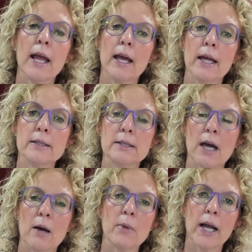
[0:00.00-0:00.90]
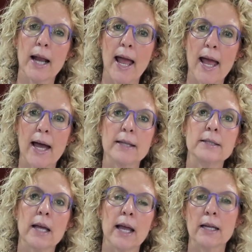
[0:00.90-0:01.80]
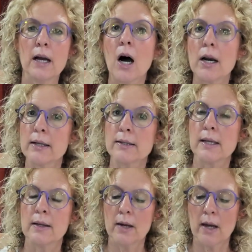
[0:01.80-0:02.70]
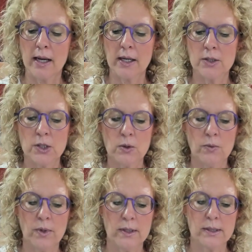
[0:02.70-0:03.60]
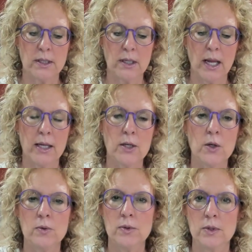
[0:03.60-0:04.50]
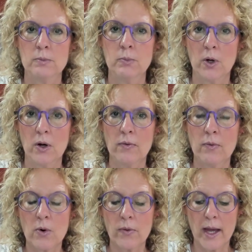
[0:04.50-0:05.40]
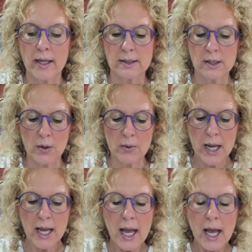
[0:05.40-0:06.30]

and I might add a goddess and I could do this and use this book for that. So